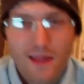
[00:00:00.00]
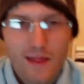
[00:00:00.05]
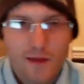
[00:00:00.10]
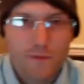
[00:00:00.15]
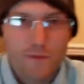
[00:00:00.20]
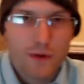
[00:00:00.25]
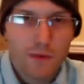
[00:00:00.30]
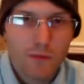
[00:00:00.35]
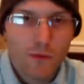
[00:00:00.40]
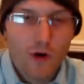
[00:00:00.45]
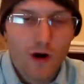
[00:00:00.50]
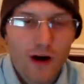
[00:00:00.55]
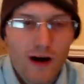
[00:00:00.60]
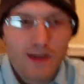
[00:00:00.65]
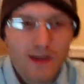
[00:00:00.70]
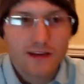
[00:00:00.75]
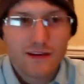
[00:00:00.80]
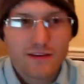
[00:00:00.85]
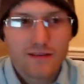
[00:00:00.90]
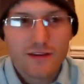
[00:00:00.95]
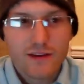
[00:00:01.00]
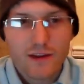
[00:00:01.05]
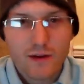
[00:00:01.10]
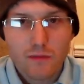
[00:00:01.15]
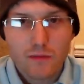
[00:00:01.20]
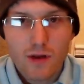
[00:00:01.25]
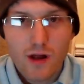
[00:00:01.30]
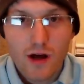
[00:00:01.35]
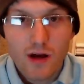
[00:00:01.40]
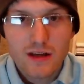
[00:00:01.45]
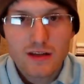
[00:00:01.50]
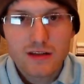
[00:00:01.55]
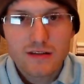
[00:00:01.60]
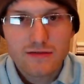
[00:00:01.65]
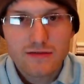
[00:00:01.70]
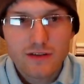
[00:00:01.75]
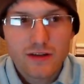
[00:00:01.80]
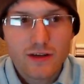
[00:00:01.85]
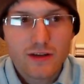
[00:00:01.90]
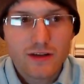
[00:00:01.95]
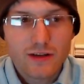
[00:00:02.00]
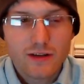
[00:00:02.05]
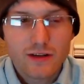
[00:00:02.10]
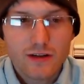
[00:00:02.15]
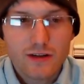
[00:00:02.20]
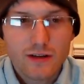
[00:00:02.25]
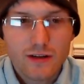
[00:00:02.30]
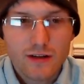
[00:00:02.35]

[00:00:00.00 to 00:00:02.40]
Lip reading: be more active in the blogosphere